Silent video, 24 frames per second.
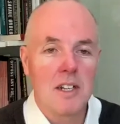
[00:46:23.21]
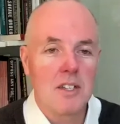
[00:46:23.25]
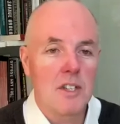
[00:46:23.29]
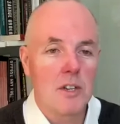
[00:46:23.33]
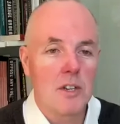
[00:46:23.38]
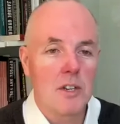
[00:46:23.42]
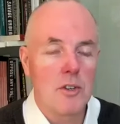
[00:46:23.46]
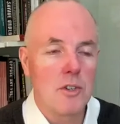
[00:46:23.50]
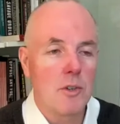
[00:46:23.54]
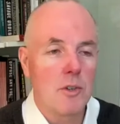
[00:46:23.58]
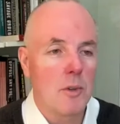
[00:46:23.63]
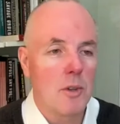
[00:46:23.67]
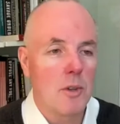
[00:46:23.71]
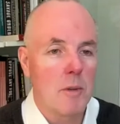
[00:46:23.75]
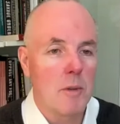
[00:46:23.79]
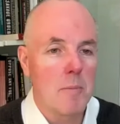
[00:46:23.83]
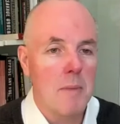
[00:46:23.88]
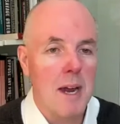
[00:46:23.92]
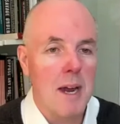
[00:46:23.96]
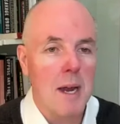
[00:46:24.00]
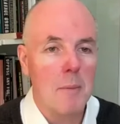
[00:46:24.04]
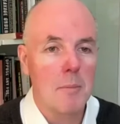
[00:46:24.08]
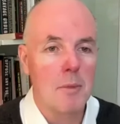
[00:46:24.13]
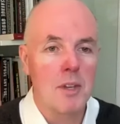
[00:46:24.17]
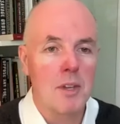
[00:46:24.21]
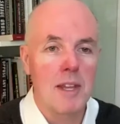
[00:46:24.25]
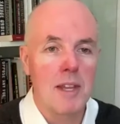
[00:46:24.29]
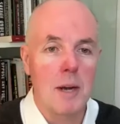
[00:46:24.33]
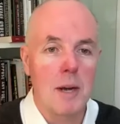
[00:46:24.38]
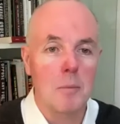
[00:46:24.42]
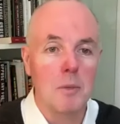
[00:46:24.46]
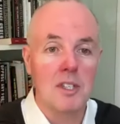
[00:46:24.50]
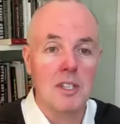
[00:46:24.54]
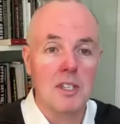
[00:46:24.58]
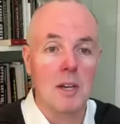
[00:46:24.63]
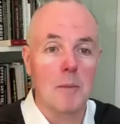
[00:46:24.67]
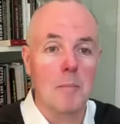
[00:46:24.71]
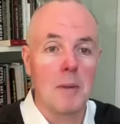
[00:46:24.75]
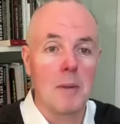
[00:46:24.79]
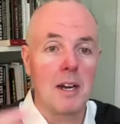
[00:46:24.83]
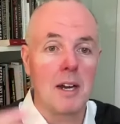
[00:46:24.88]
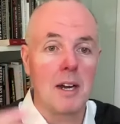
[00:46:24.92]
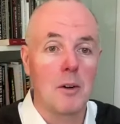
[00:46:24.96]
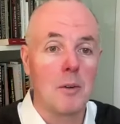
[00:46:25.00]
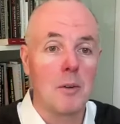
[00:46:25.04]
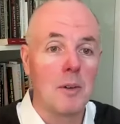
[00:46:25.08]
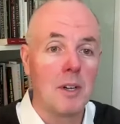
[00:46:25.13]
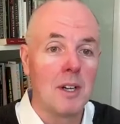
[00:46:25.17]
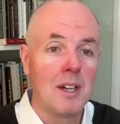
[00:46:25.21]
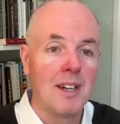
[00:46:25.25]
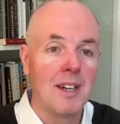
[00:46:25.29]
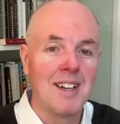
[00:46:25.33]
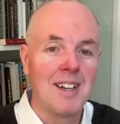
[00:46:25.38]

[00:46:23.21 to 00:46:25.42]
showed you on the map that that would somehow